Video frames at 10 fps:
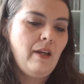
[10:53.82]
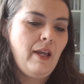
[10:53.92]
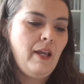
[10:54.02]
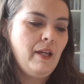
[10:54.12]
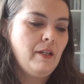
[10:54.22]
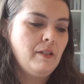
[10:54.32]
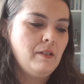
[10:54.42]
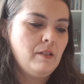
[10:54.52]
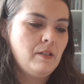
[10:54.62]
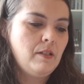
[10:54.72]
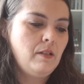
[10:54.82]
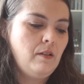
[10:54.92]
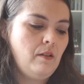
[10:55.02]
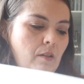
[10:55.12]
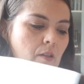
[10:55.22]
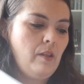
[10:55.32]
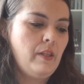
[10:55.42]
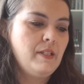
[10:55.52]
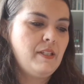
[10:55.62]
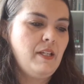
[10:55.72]
And
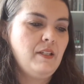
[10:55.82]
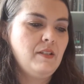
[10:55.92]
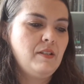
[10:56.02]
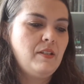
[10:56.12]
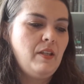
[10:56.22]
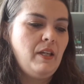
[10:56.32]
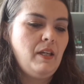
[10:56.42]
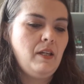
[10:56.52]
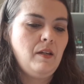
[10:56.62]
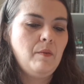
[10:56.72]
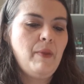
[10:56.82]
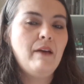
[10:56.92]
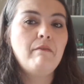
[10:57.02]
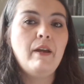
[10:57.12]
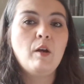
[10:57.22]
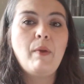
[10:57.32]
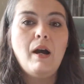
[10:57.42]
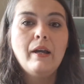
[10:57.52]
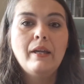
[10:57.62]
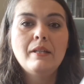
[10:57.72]
this is the pet fair
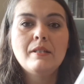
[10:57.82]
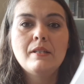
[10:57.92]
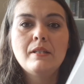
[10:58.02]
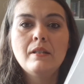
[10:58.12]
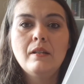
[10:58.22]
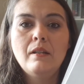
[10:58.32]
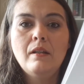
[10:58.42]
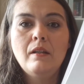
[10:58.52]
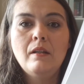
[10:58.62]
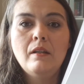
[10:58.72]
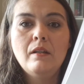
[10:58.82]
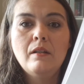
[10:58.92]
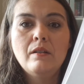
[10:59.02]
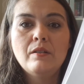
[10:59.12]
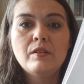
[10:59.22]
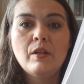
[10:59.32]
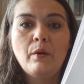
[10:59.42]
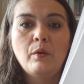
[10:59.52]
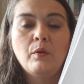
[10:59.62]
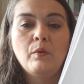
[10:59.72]
pocket.
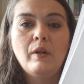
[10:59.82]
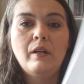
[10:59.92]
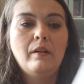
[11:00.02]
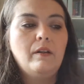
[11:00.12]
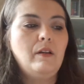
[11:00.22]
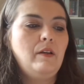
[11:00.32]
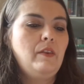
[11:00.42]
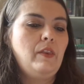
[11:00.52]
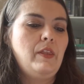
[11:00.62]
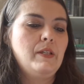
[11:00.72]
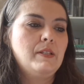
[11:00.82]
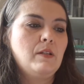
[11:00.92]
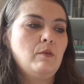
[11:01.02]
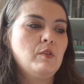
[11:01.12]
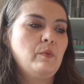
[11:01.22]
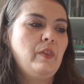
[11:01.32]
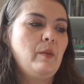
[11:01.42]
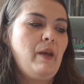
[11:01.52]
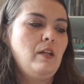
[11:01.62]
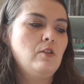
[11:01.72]
So this goes with
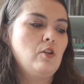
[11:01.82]
the page